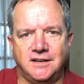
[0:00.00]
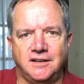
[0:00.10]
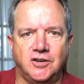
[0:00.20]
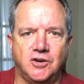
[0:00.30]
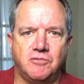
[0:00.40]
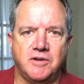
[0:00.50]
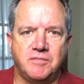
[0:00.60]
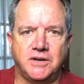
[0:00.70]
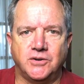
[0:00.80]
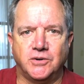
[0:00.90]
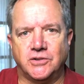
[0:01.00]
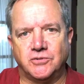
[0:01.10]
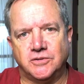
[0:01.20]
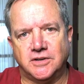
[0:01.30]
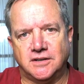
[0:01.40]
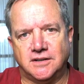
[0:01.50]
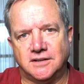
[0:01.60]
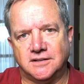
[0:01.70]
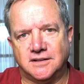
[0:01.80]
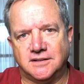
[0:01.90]
You know, we've been going through
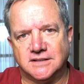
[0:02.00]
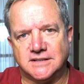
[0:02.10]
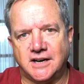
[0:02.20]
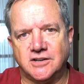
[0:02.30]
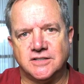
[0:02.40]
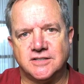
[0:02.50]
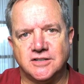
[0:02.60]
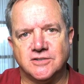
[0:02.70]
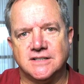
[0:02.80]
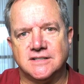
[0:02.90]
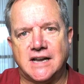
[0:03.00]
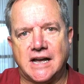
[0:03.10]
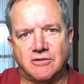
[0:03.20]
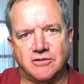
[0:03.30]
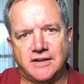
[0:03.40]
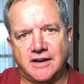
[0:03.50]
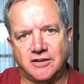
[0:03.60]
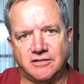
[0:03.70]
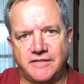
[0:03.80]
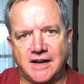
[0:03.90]
an entire series now of how
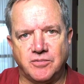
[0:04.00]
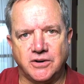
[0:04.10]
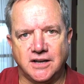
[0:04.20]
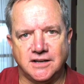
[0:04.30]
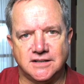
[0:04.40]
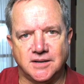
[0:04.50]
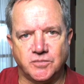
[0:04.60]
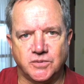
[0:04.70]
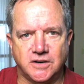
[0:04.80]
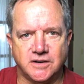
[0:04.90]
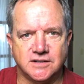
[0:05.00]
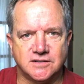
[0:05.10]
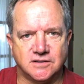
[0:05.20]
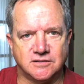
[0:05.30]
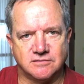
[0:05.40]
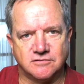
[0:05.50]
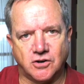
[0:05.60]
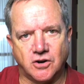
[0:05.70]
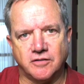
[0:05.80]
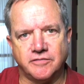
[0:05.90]
to fabricate temporaries and
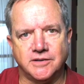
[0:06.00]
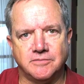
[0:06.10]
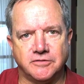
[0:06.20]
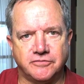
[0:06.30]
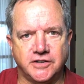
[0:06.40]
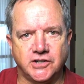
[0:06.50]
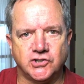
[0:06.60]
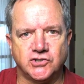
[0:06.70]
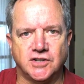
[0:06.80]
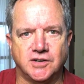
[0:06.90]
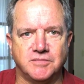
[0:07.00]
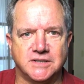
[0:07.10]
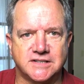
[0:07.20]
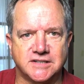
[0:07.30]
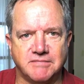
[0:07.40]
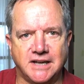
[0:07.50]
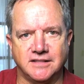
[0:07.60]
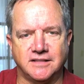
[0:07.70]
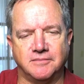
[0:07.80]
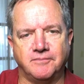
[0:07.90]
carve them and finish them and
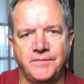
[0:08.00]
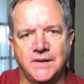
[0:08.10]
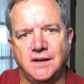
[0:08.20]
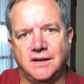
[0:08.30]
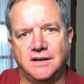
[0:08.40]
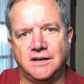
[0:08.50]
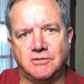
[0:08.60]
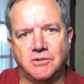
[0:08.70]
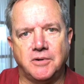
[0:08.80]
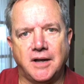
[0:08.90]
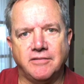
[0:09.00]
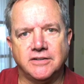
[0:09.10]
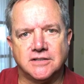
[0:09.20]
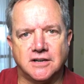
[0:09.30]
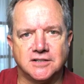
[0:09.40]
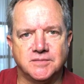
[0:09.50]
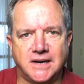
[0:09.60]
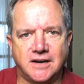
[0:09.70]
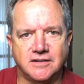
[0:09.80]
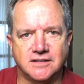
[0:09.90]
cement them. What we haven't talked
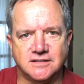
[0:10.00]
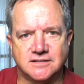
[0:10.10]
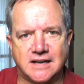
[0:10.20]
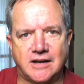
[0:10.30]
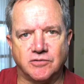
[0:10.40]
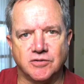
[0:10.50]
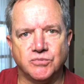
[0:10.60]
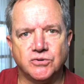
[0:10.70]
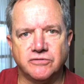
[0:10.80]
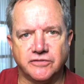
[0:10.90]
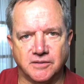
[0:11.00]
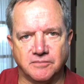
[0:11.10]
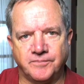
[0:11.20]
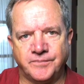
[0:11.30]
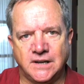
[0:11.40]
about is how to remove them.